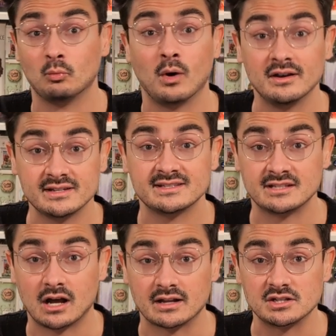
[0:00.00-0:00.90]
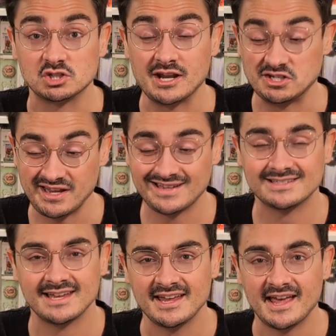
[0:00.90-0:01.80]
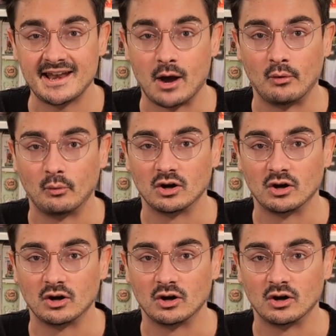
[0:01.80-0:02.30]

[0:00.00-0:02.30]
what Stock Exchange is and how it